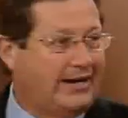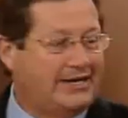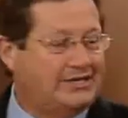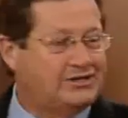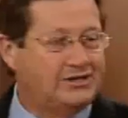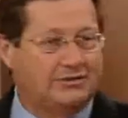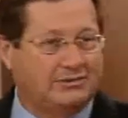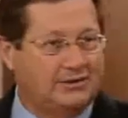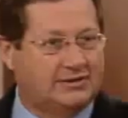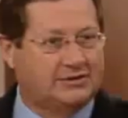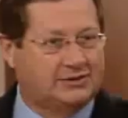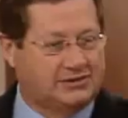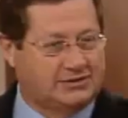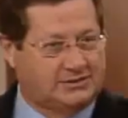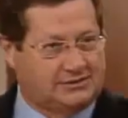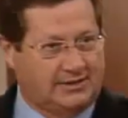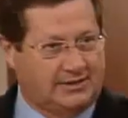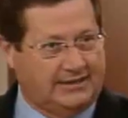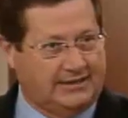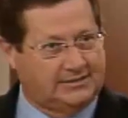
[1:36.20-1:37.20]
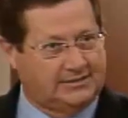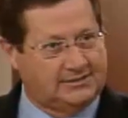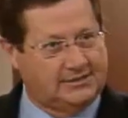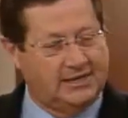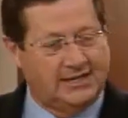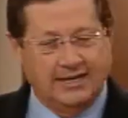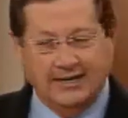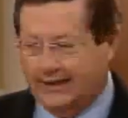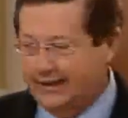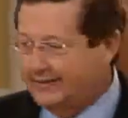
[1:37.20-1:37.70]
raise your interest rates.
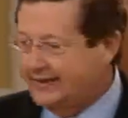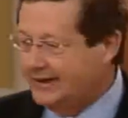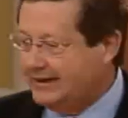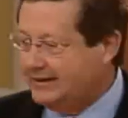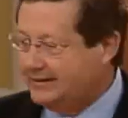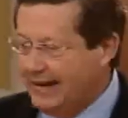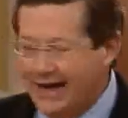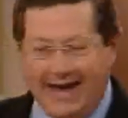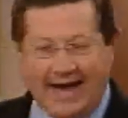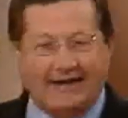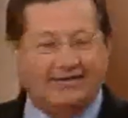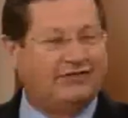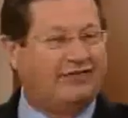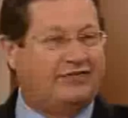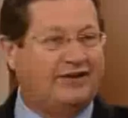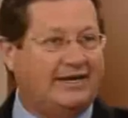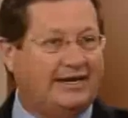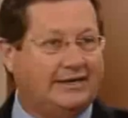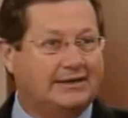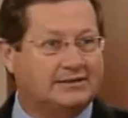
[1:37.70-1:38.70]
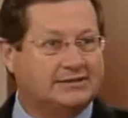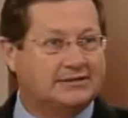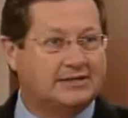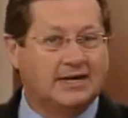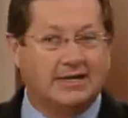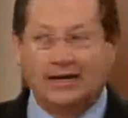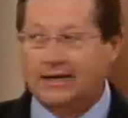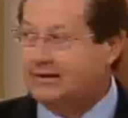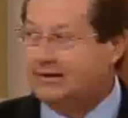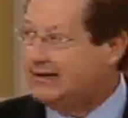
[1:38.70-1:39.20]
They add
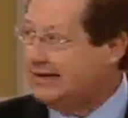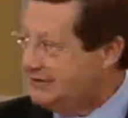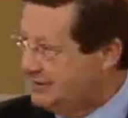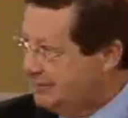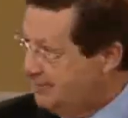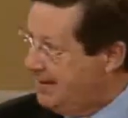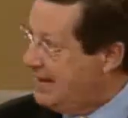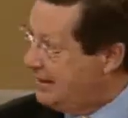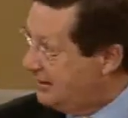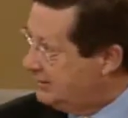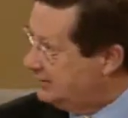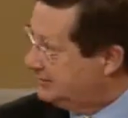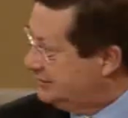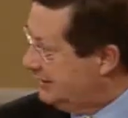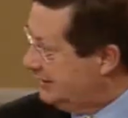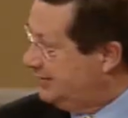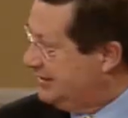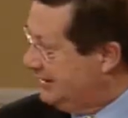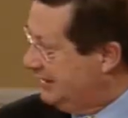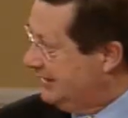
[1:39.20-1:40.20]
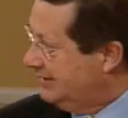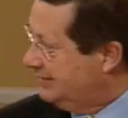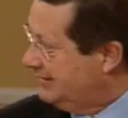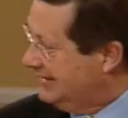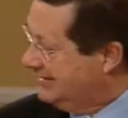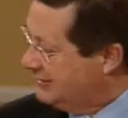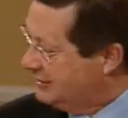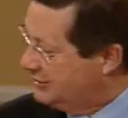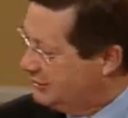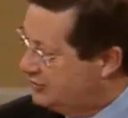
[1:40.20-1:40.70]
fees. In the mail, I mean,
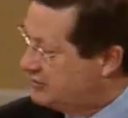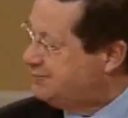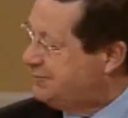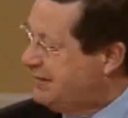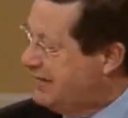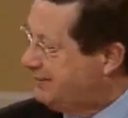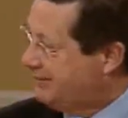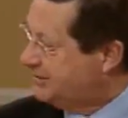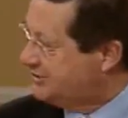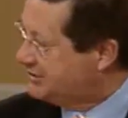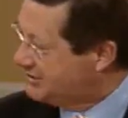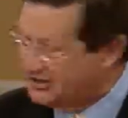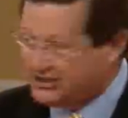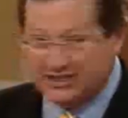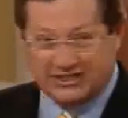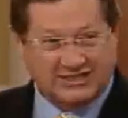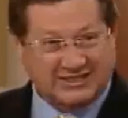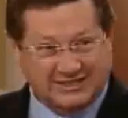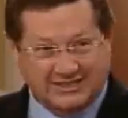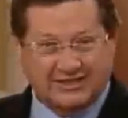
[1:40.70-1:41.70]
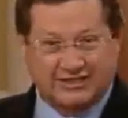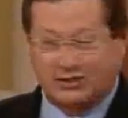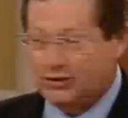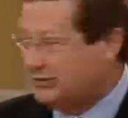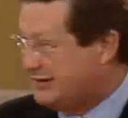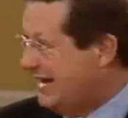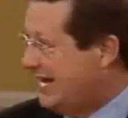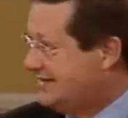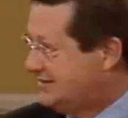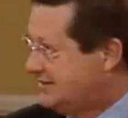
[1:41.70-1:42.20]
in the newspaper, just
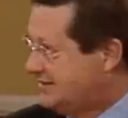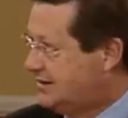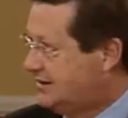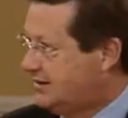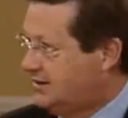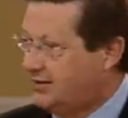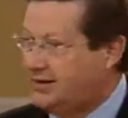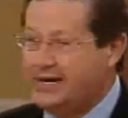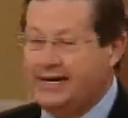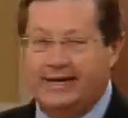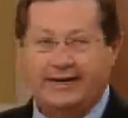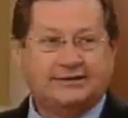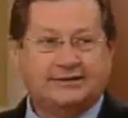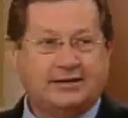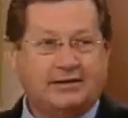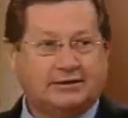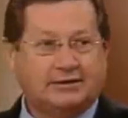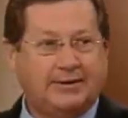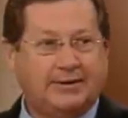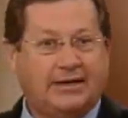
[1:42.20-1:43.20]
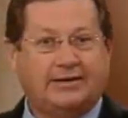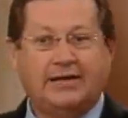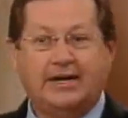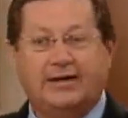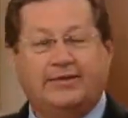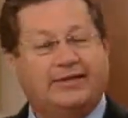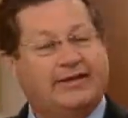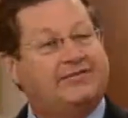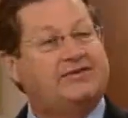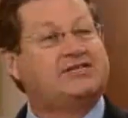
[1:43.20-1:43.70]
2 days ago, it talked about
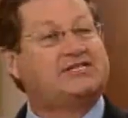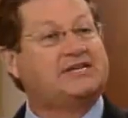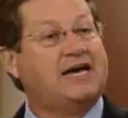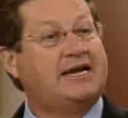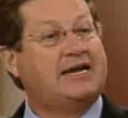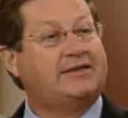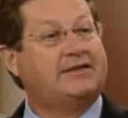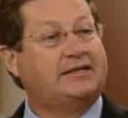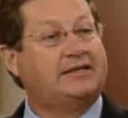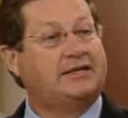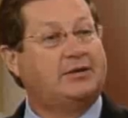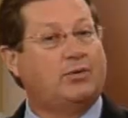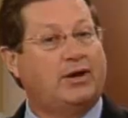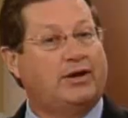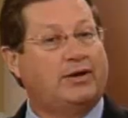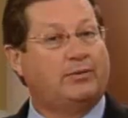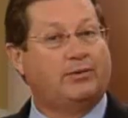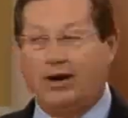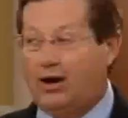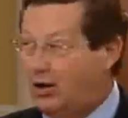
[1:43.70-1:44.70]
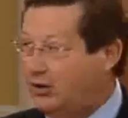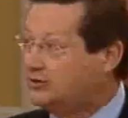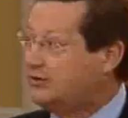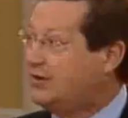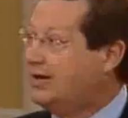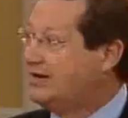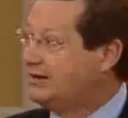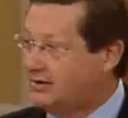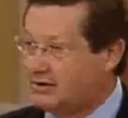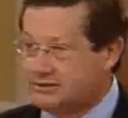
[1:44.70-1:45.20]
they decided that they want to, all
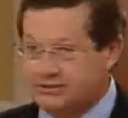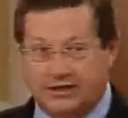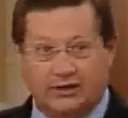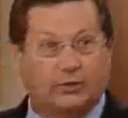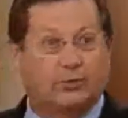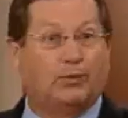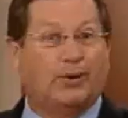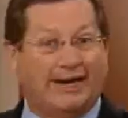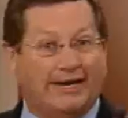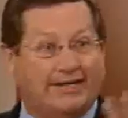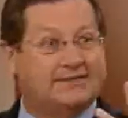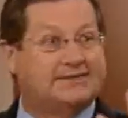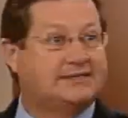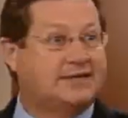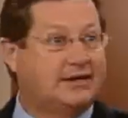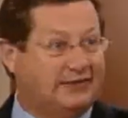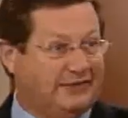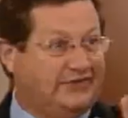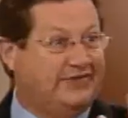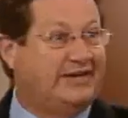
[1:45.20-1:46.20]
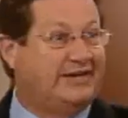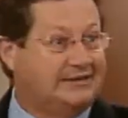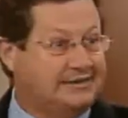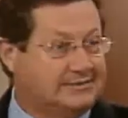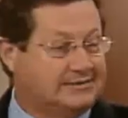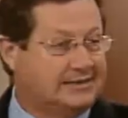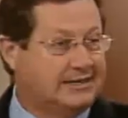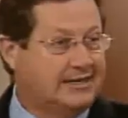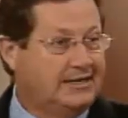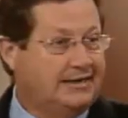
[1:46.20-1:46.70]
credit cards are going to raise their
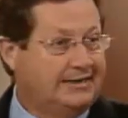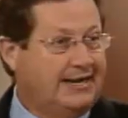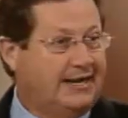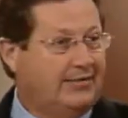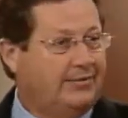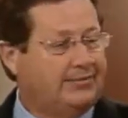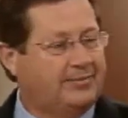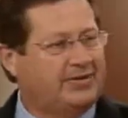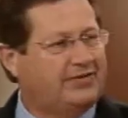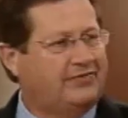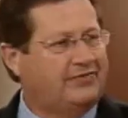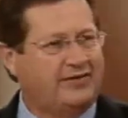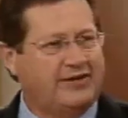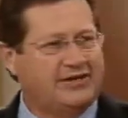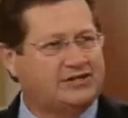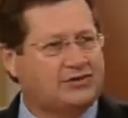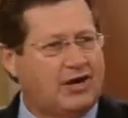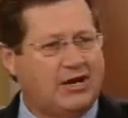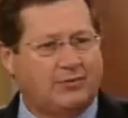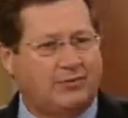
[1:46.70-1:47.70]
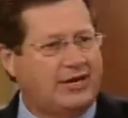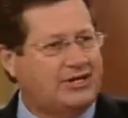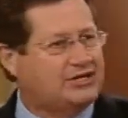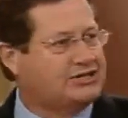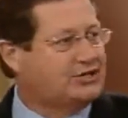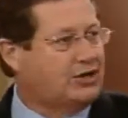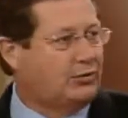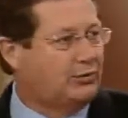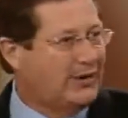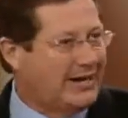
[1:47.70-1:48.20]
fees. Now, the fees are
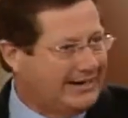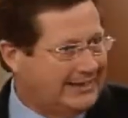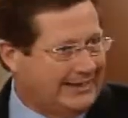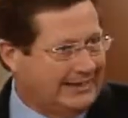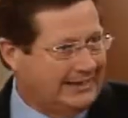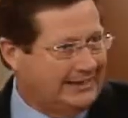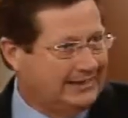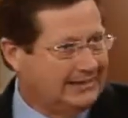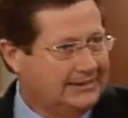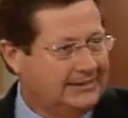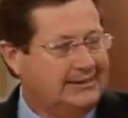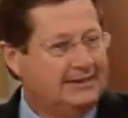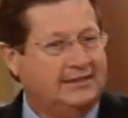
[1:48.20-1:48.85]
outrageous already.